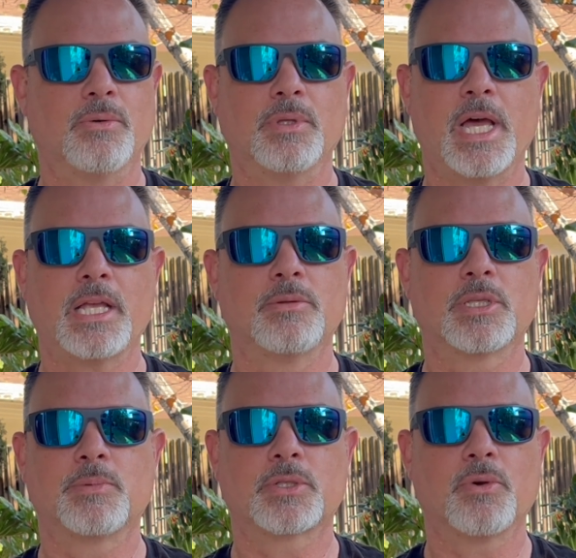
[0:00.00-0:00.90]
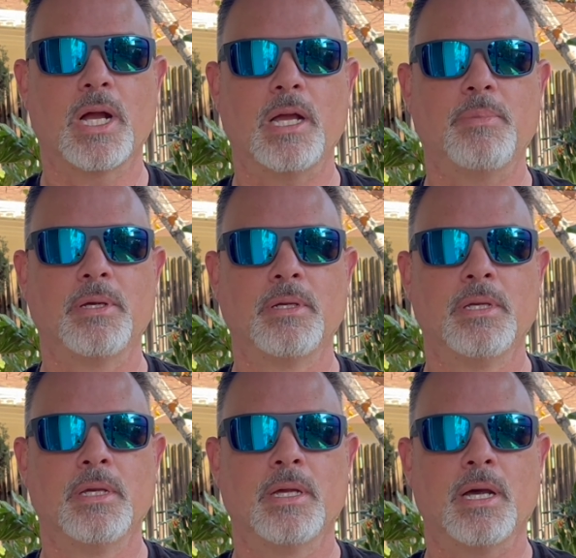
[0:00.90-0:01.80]
like and subscribe.
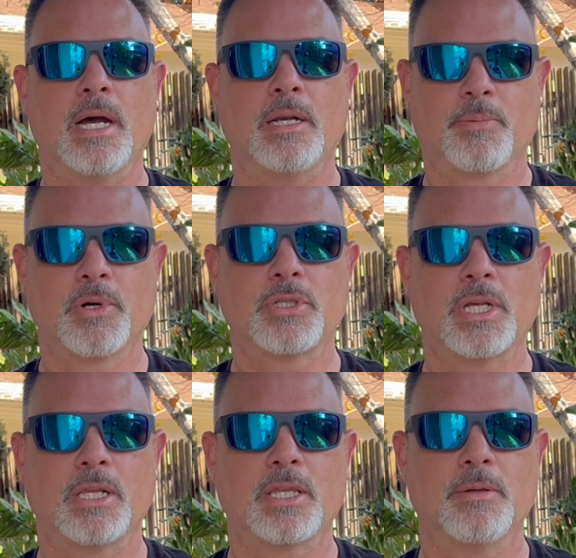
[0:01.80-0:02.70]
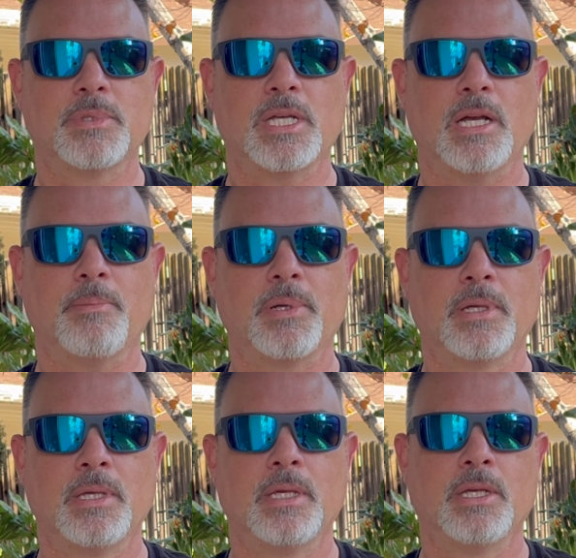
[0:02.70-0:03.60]
I'd appreciate a thumbs up.
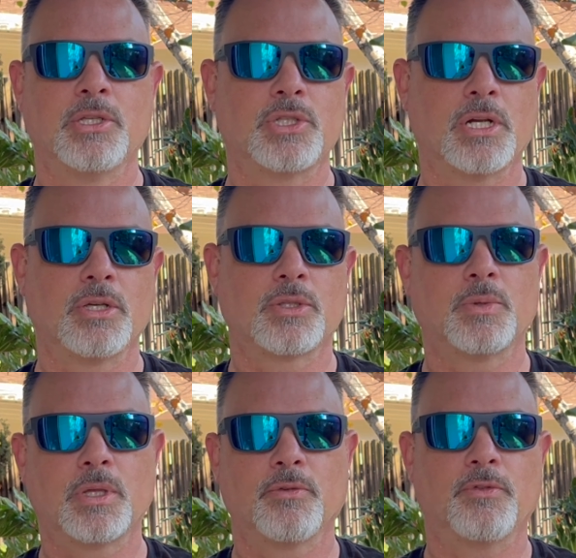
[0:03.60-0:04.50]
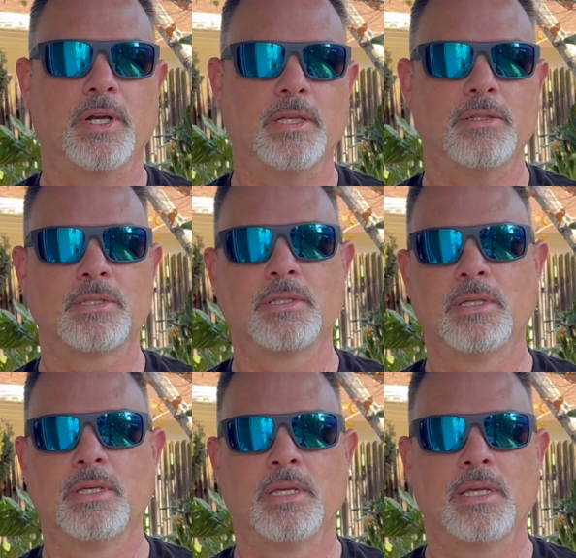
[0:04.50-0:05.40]
Share this with your friends,
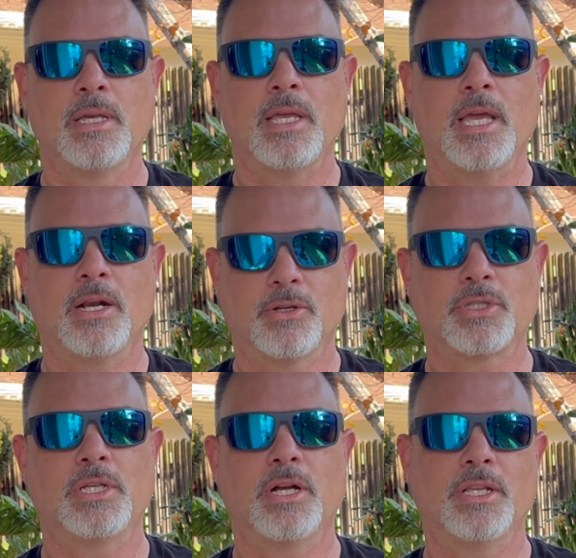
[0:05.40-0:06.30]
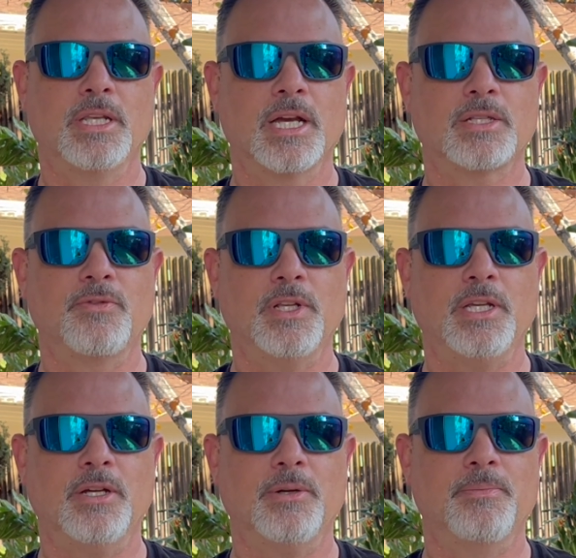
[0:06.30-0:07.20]
and I'll see you on the next video.